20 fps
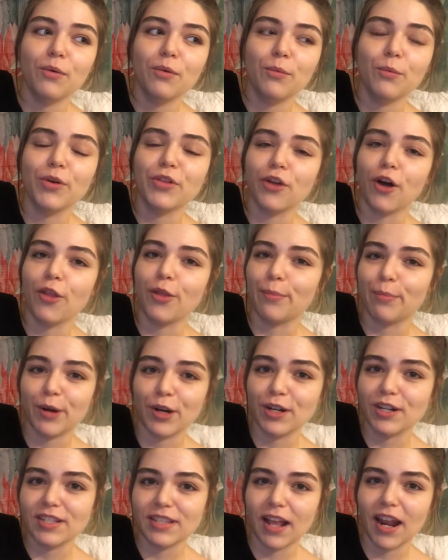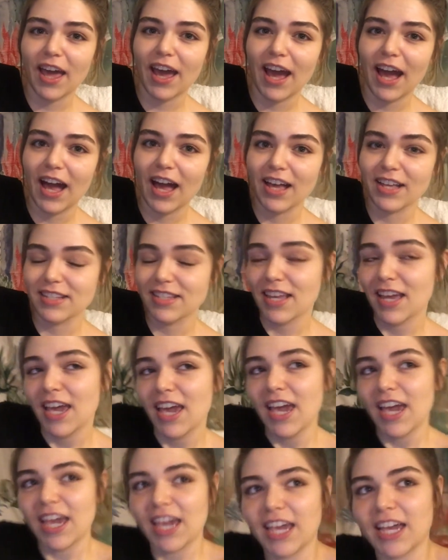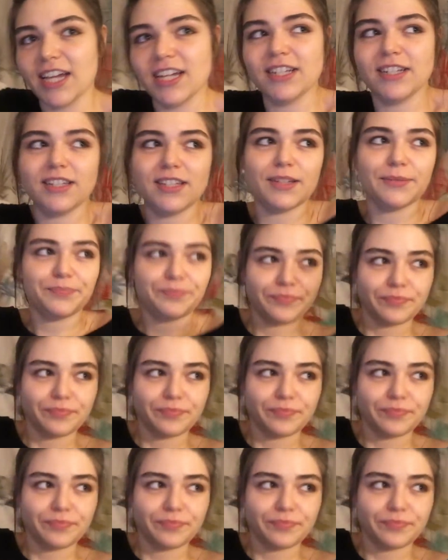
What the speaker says: with all the perks that it has. And